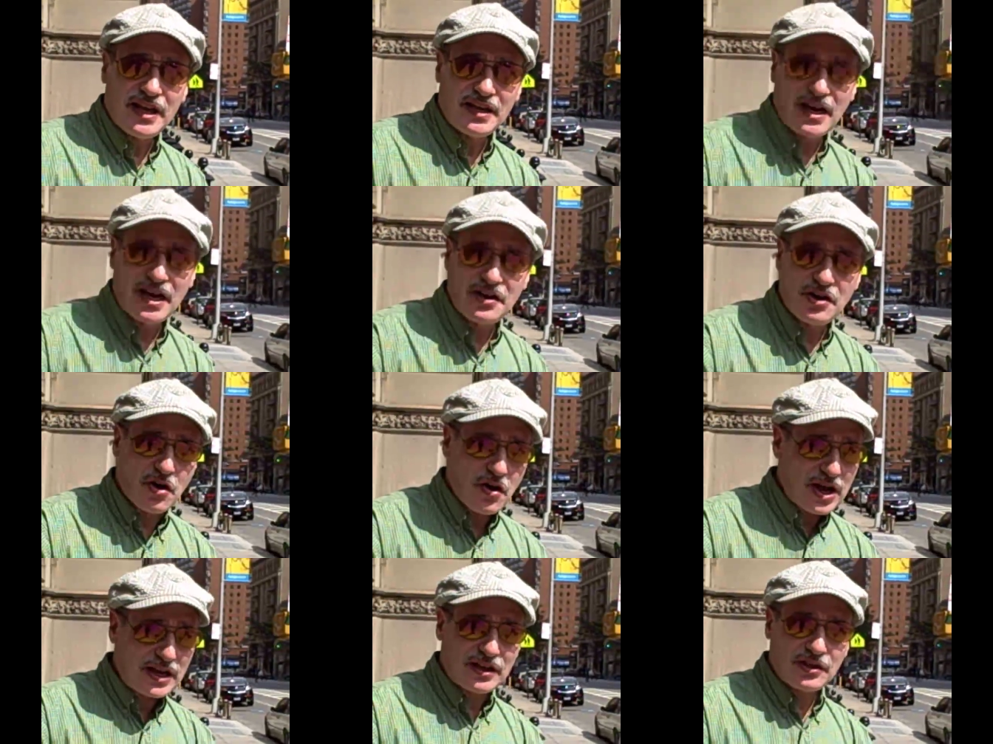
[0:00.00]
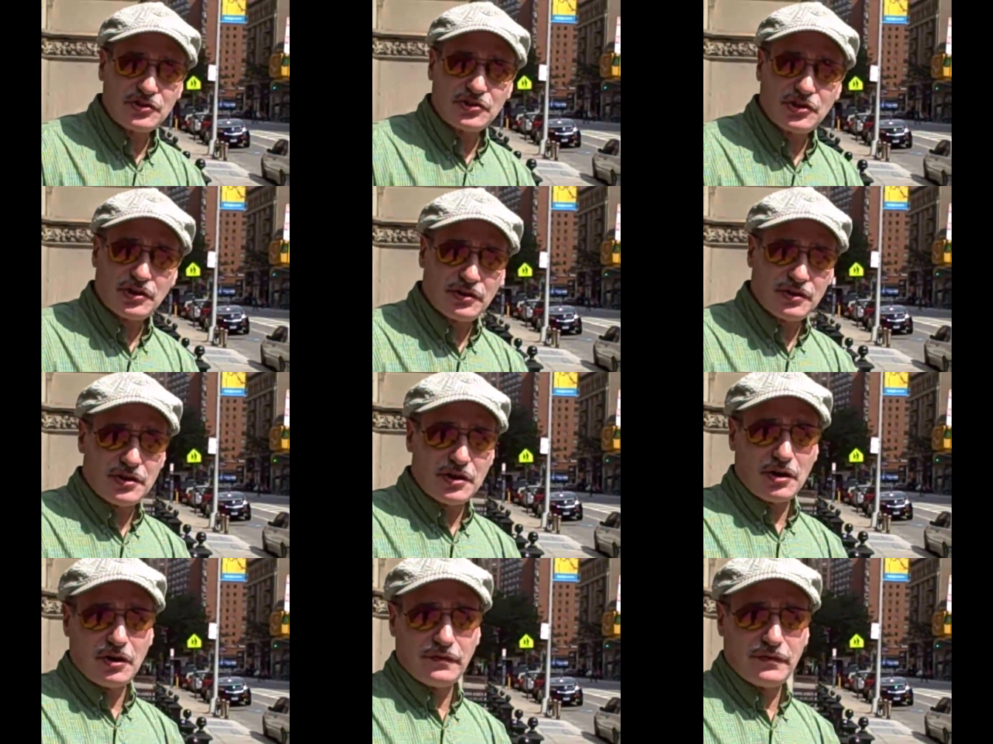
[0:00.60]
and I know I can
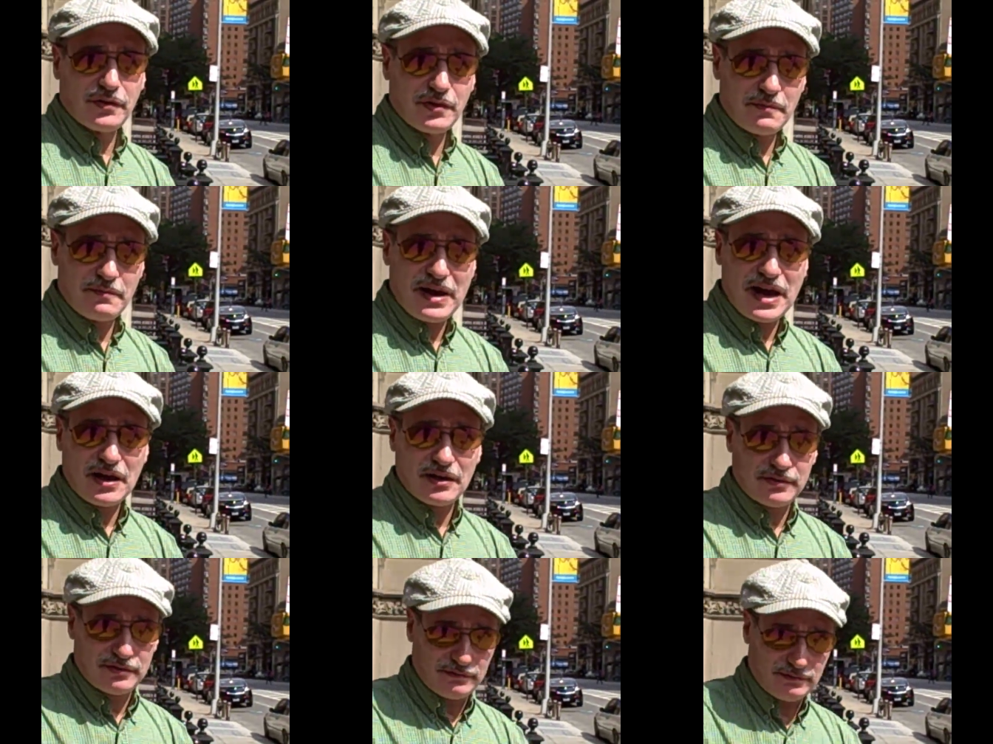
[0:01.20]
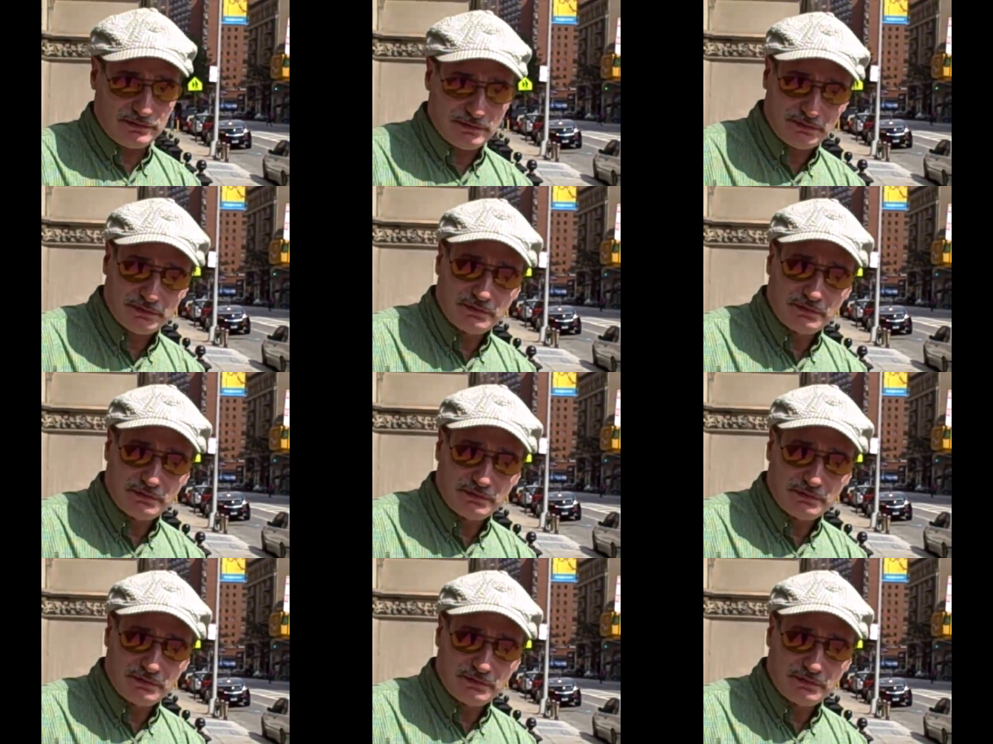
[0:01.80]
turn over about